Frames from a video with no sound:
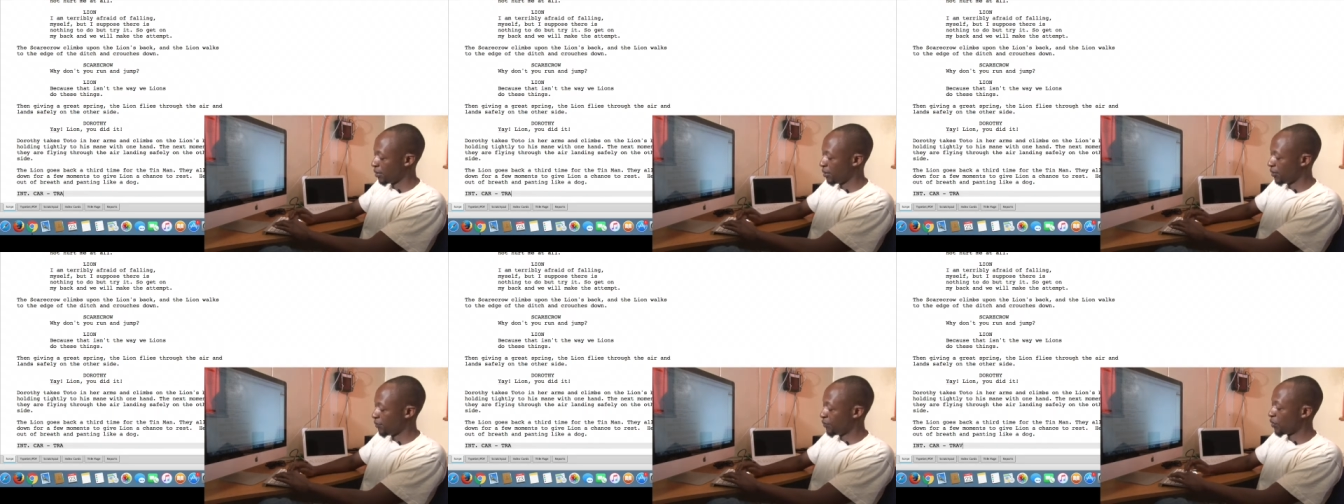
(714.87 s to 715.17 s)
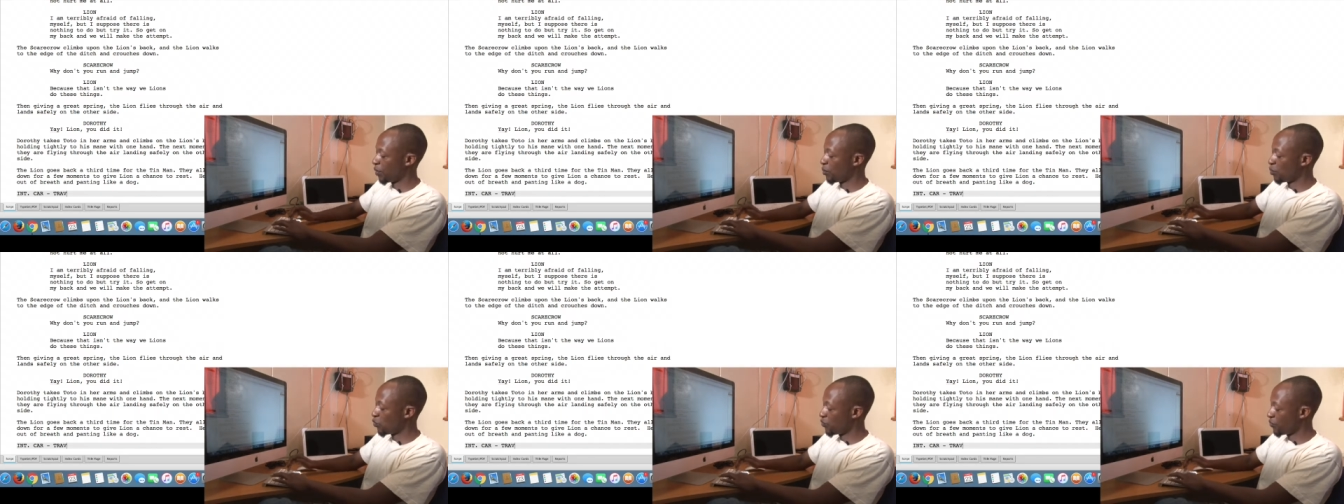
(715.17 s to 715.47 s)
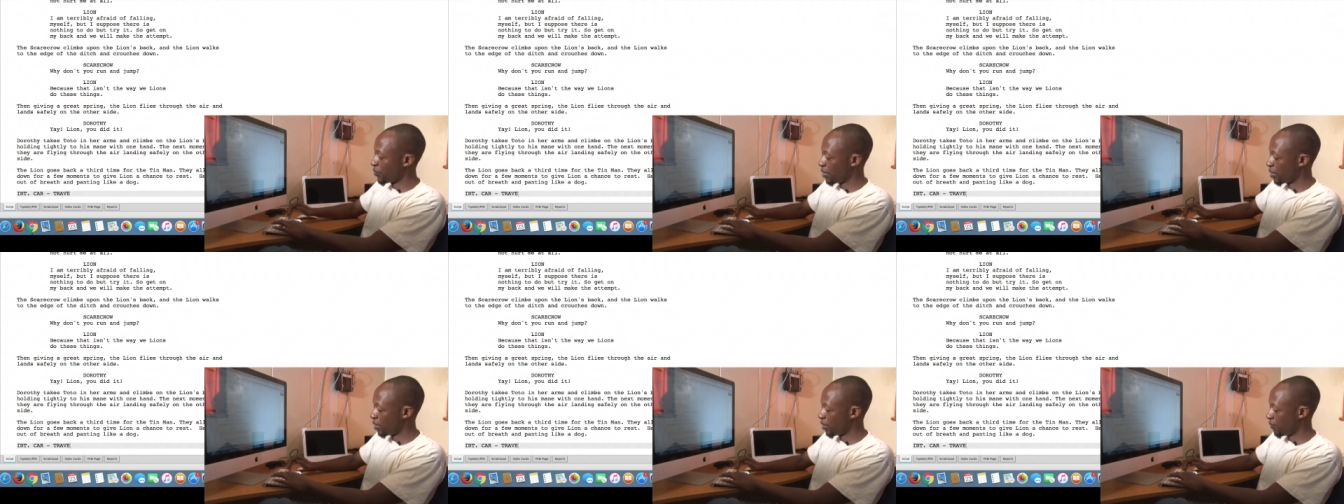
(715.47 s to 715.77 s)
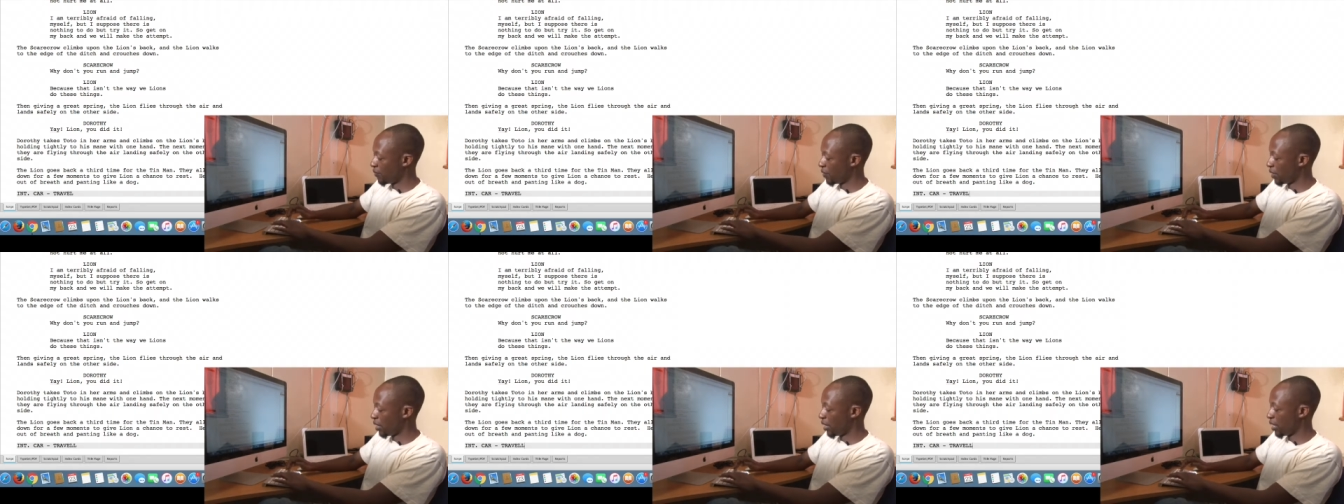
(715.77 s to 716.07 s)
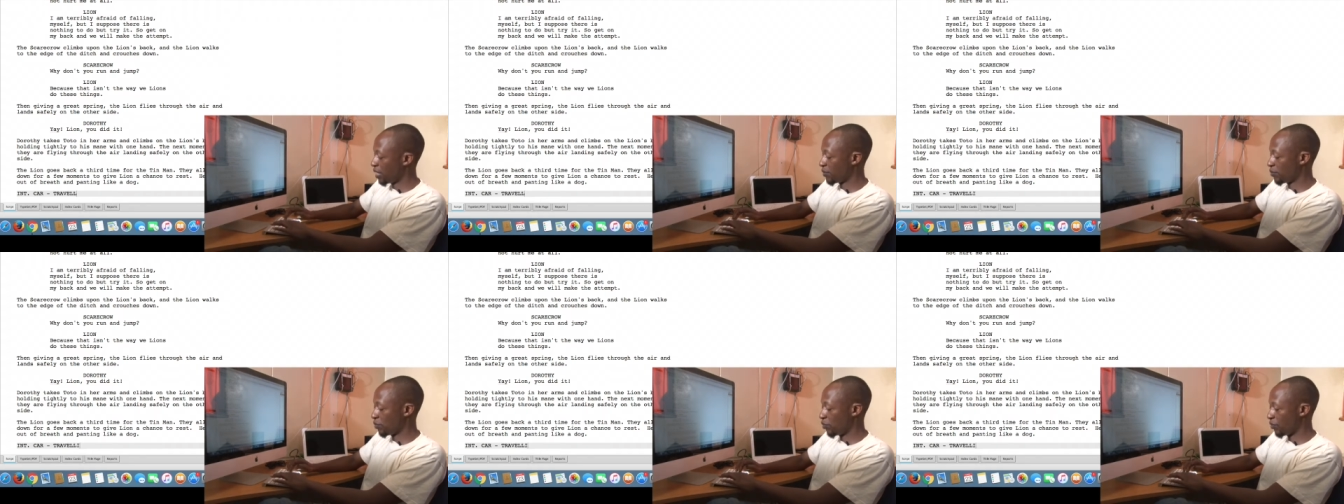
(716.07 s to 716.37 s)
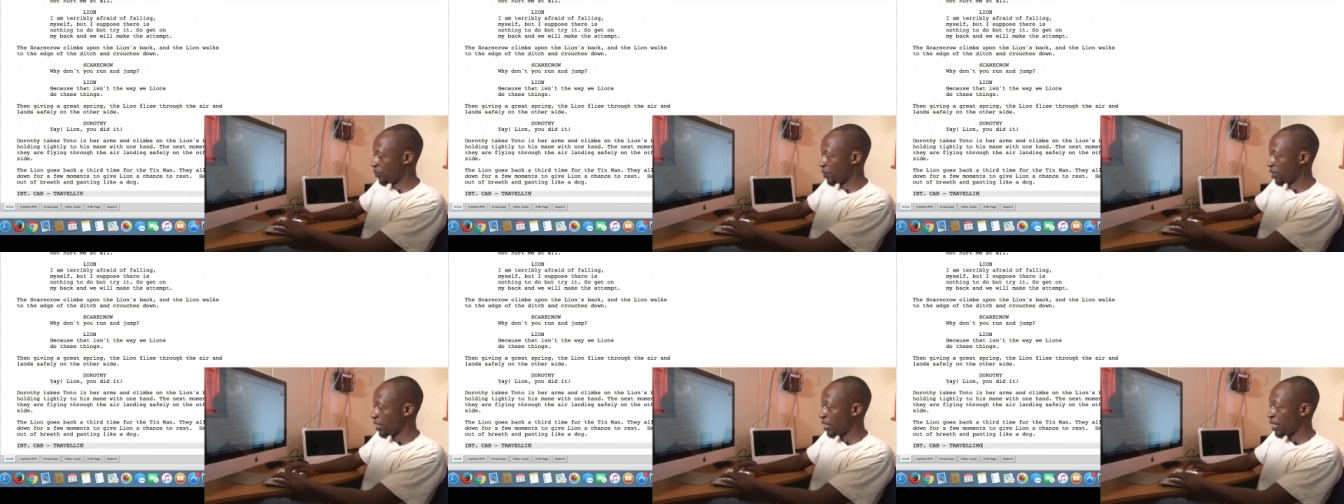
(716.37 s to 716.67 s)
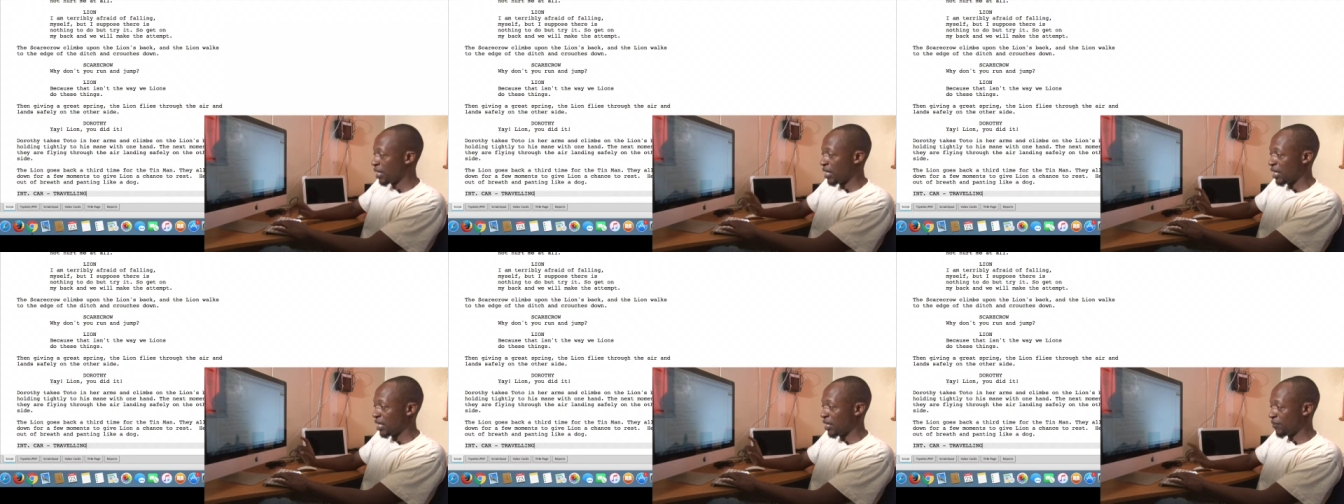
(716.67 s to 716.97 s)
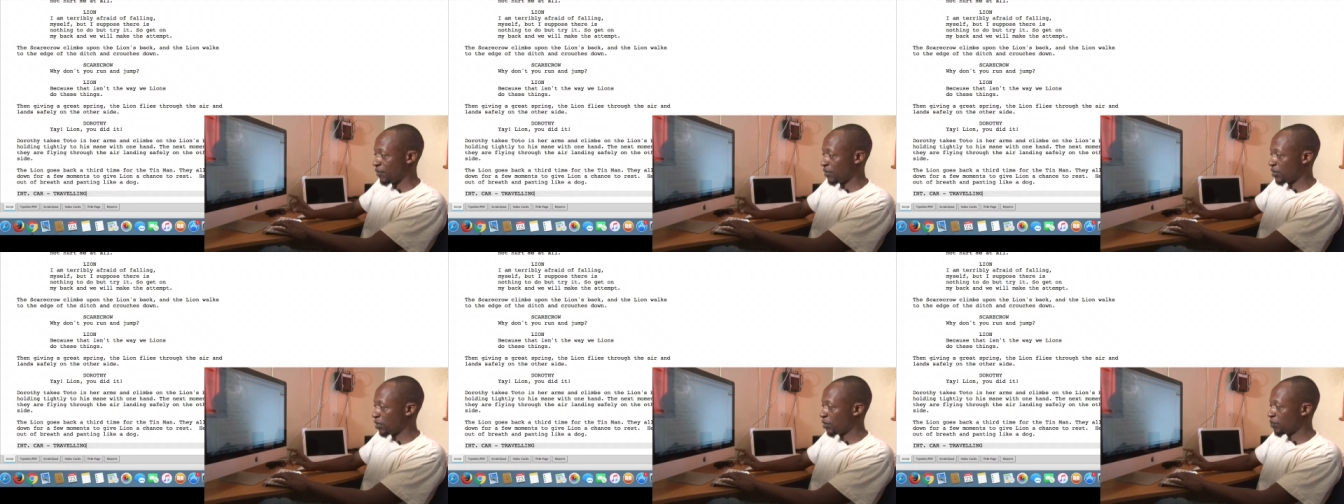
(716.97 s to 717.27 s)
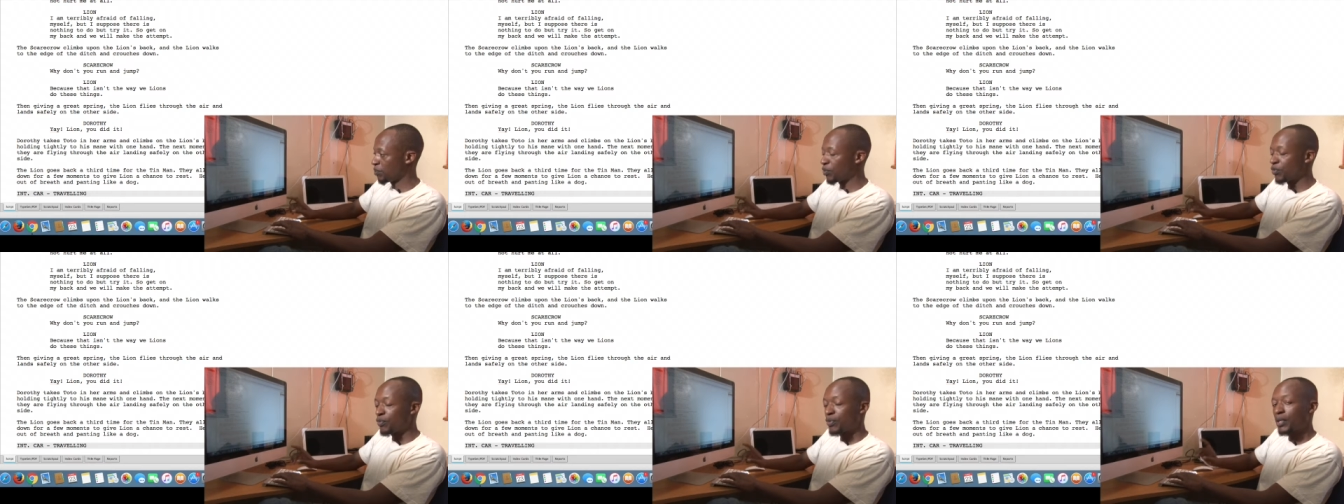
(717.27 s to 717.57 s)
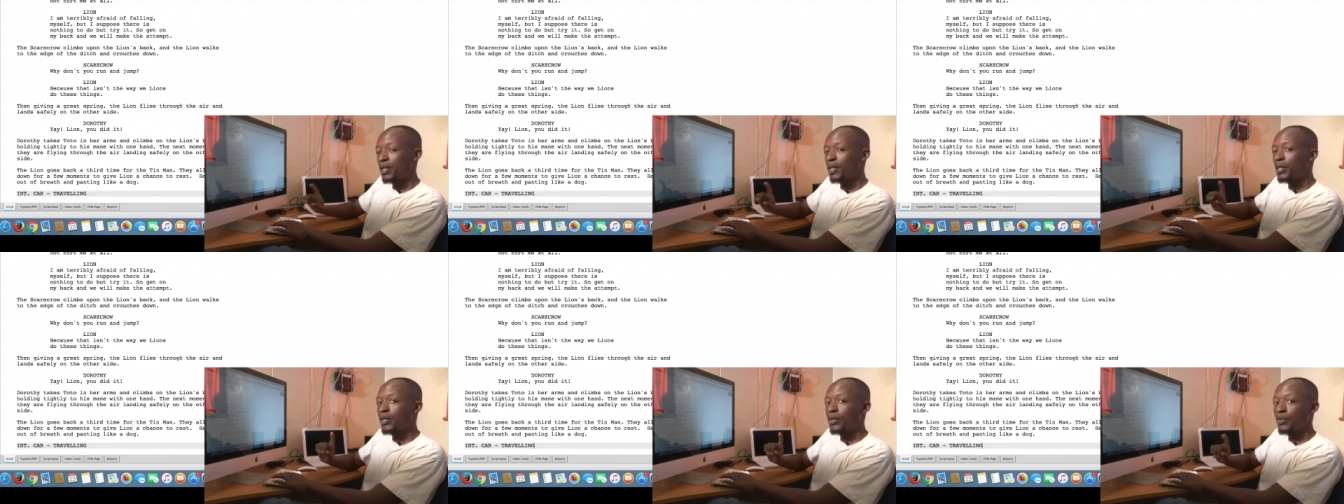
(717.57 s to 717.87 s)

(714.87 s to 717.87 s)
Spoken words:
If you're moving, if the car is moving. If it's not moving,